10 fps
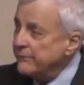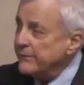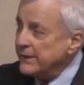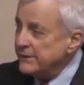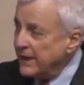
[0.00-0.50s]

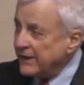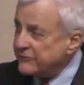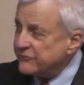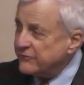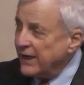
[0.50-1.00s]
the
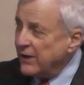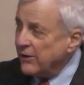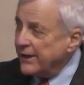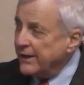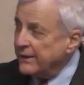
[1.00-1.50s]
next
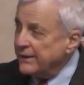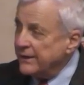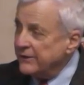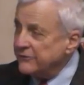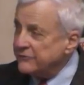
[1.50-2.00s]
area
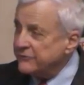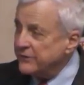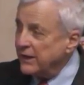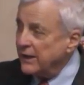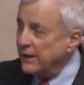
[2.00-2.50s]
is
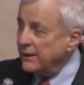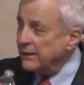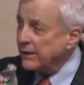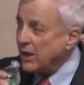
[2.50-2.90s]
uh,